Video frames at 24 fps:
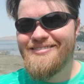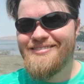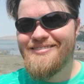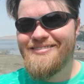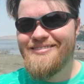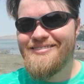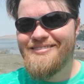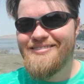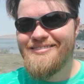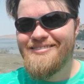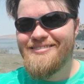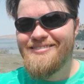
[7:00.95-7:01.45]

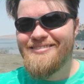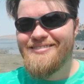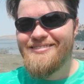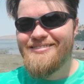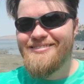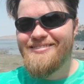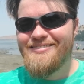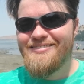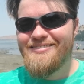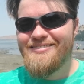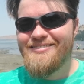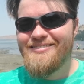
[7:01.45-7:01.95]

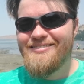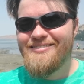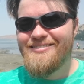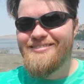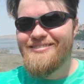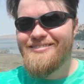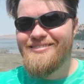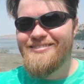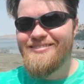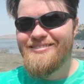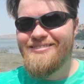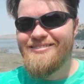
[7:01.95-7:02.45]

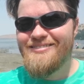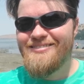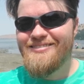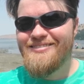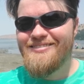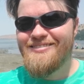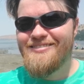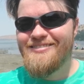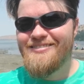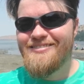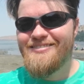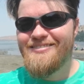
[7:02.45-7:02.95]

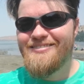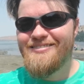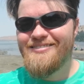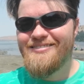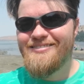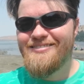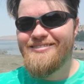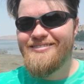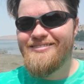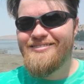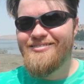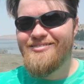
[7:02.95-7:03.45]

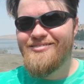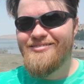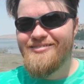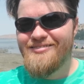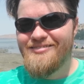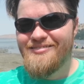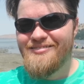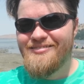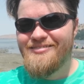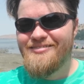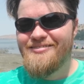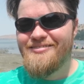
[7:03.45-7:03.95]

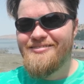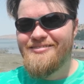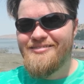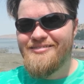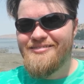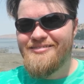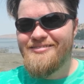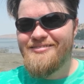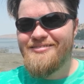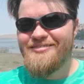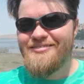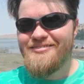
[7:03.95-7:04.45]

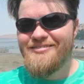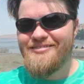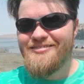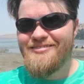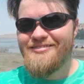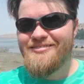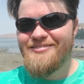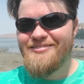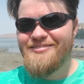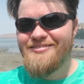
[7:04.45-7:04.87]
No words are spoken by the person on screen.